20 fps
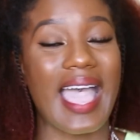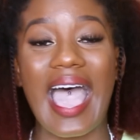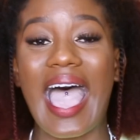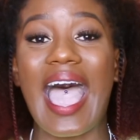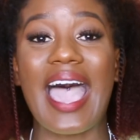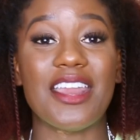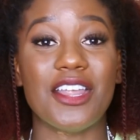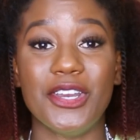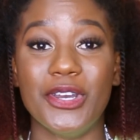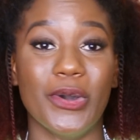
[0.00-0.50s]

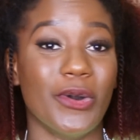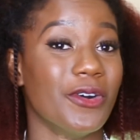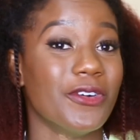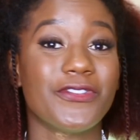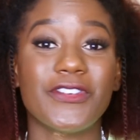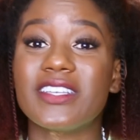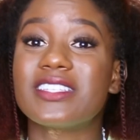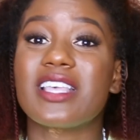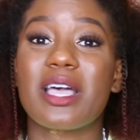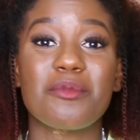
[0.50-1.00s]
I don't know.
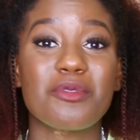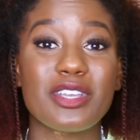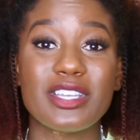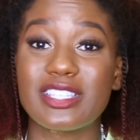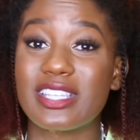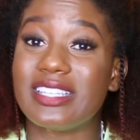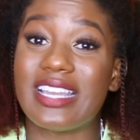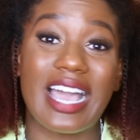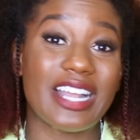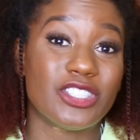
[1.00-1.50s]
For some
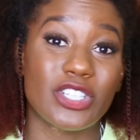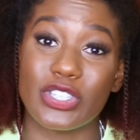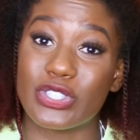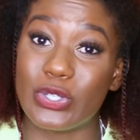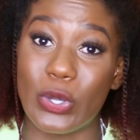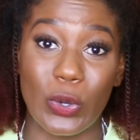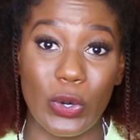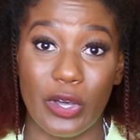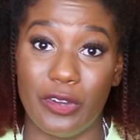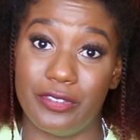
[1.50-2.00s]
reason, I
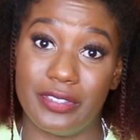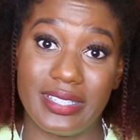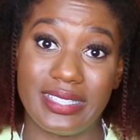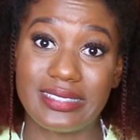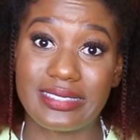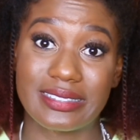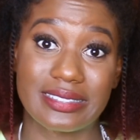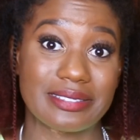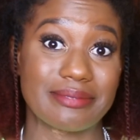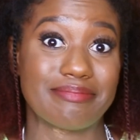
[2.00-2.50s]
just don't love
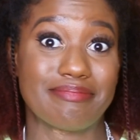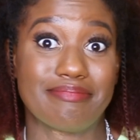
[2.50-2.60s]
it.